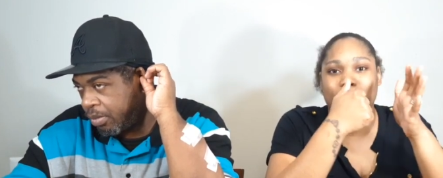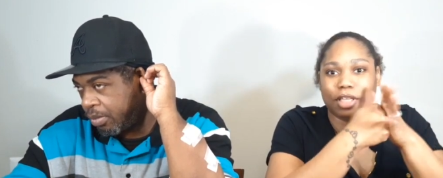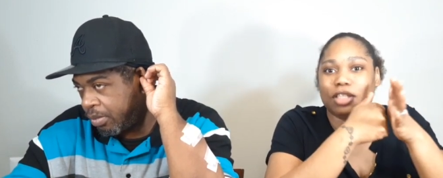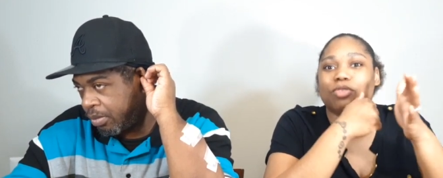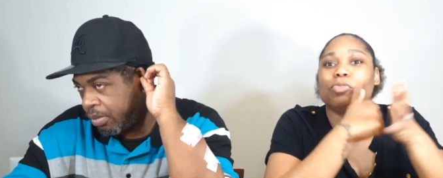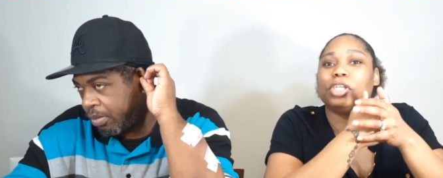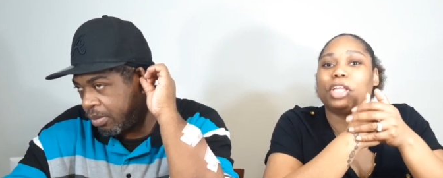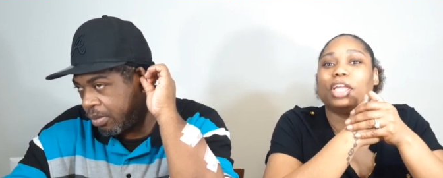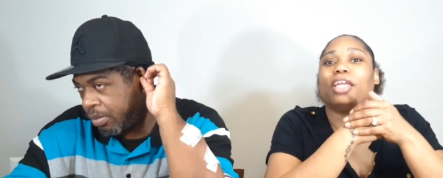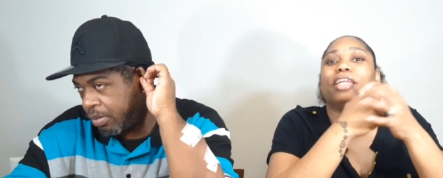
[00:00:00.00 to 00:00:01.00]
Speaker 1: this
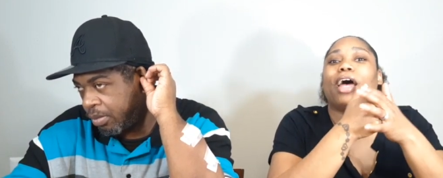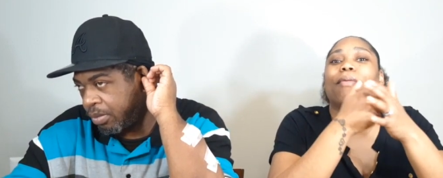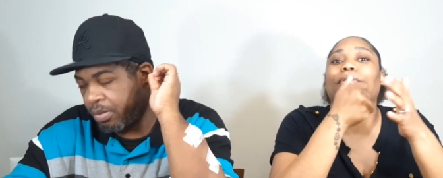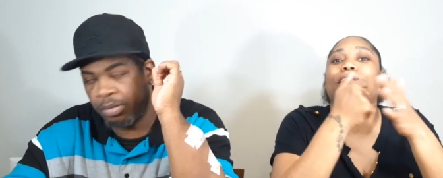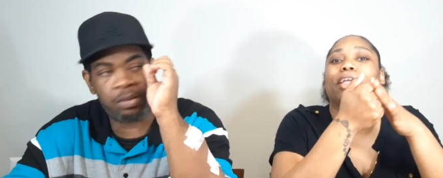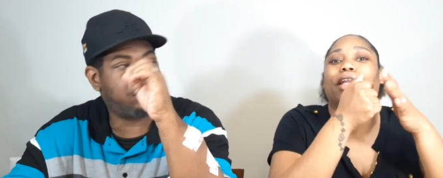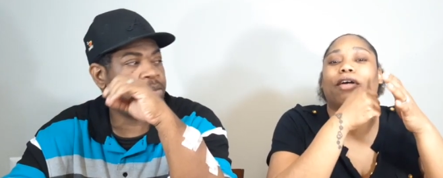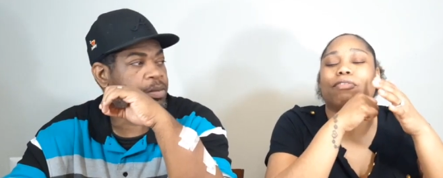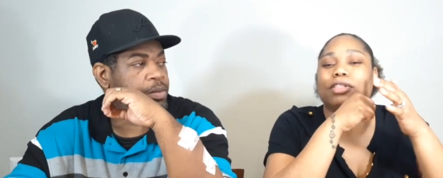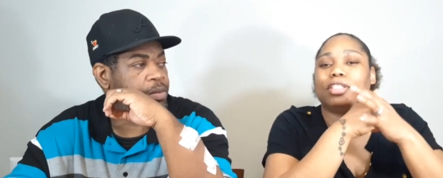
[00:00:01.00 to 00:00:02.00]
weekend. Y'all be looking
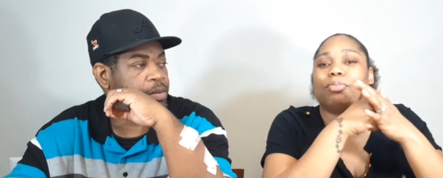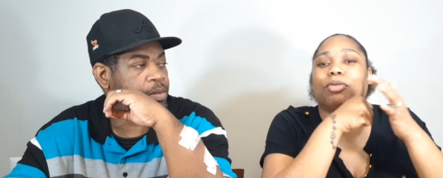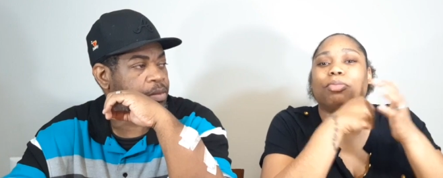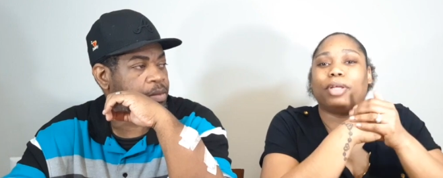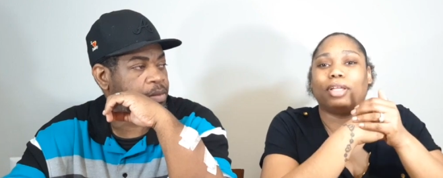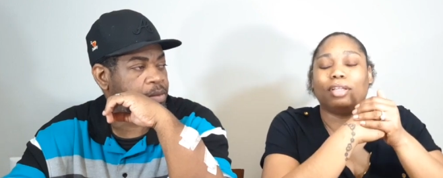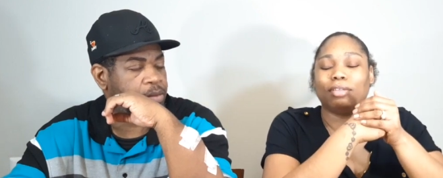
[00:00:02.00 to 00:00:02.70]
out for sipping paint.